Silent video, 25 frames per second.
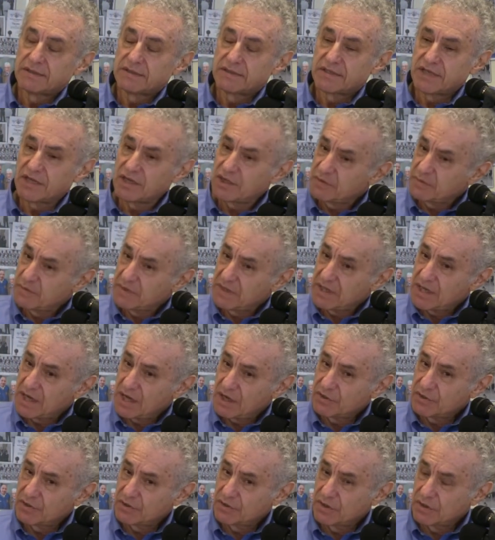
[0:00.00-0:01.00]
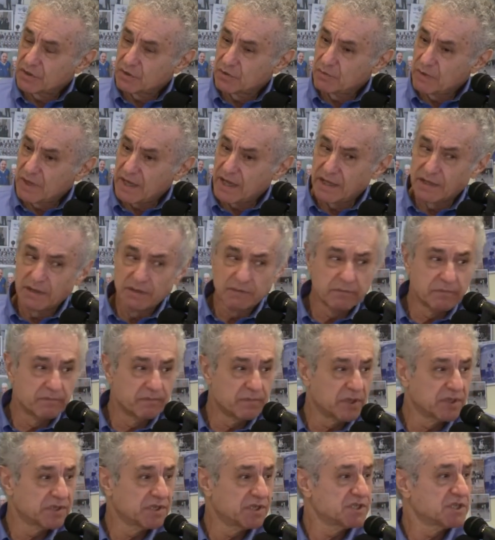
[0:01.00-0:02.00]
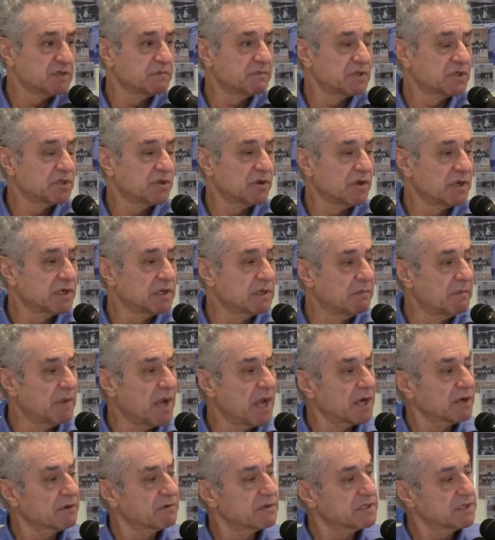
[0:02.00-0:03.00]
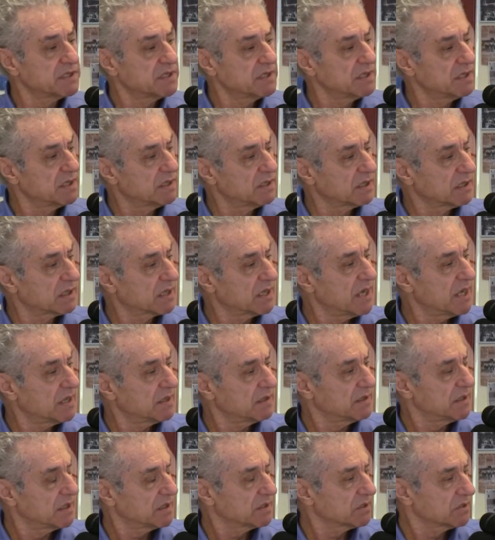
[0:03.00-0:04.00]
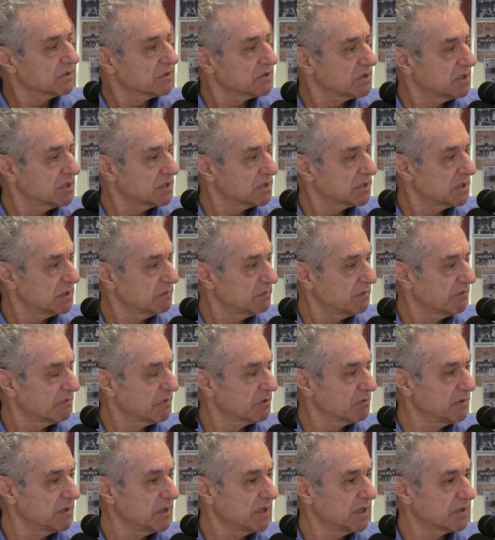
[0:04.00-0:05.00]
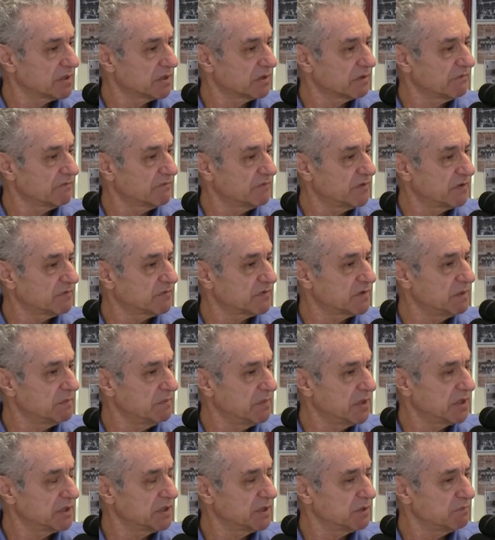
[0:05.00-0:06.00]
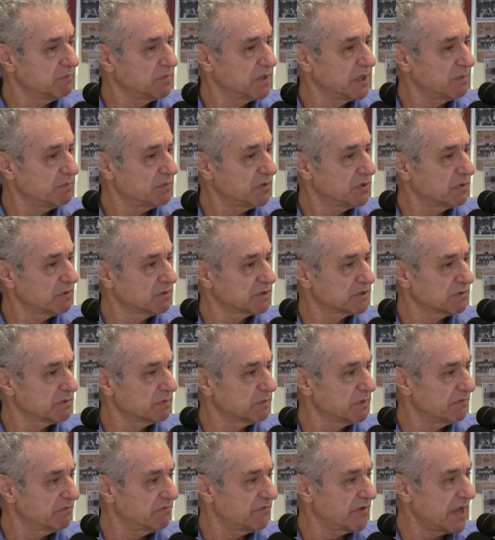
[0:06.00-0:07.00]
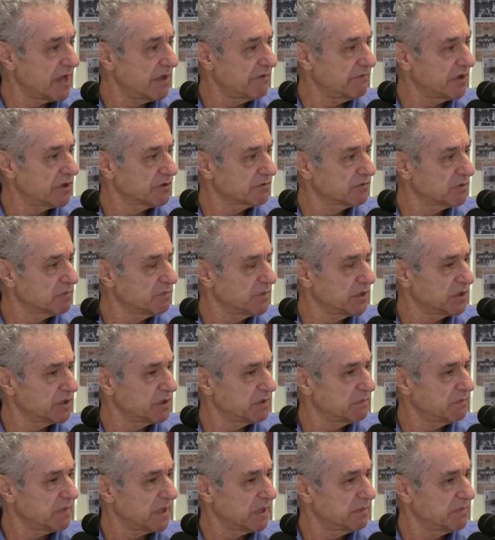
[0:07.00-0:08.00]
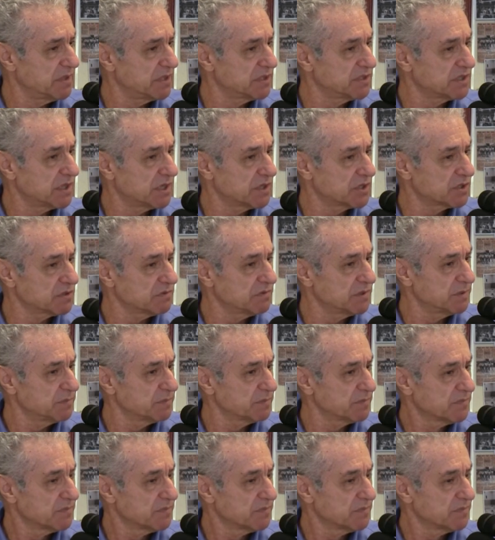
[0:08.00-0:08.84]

tell me how you're going to run participatory democracy in a continental system of 350 million people, which will be 500 million by mid-century.